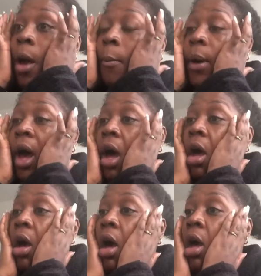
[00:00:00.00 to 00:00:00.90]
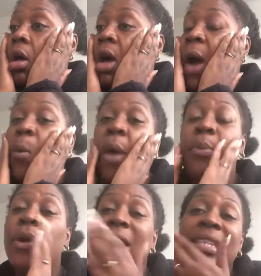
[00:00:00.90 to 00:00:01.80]
But at one
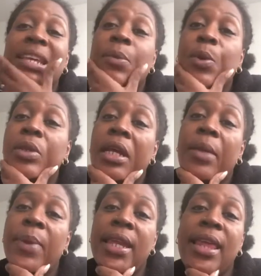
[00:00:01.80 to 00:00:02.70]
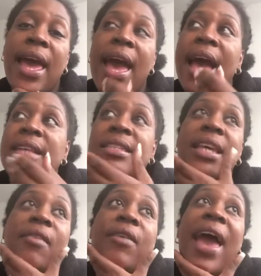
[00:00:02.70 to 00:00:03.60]
point it said we was going to be there at
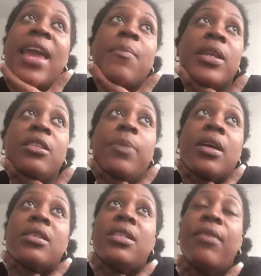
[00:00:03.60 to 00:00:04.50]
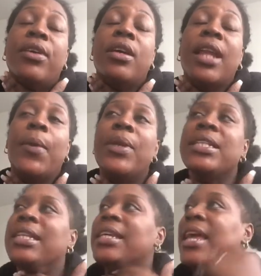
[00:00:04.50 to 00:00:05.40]
7:08, and we
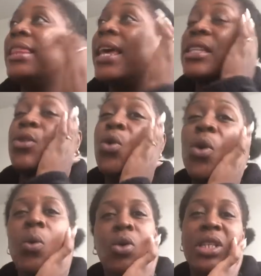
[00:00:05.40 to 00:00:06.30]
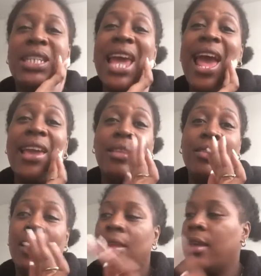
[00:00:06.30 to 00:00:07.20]
didn't get there till
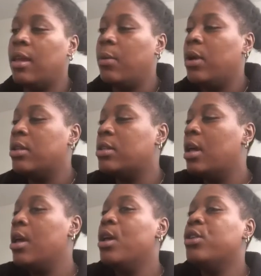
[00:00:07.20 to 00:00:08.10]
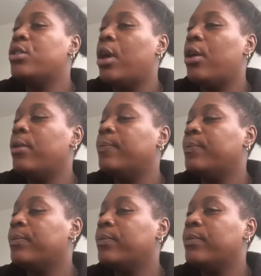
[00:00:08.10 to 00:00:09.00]
7:45, I think it was. So
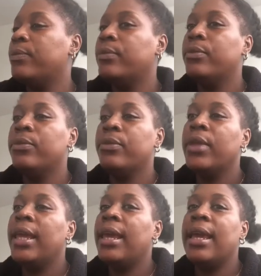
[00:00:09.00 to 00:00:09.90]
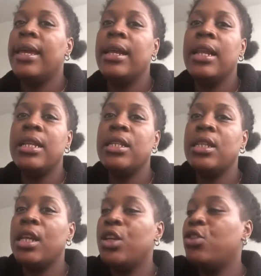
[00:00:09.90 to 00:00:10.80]
England
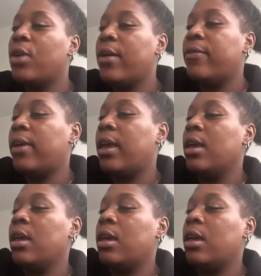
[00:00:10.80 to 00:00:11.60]
traffic,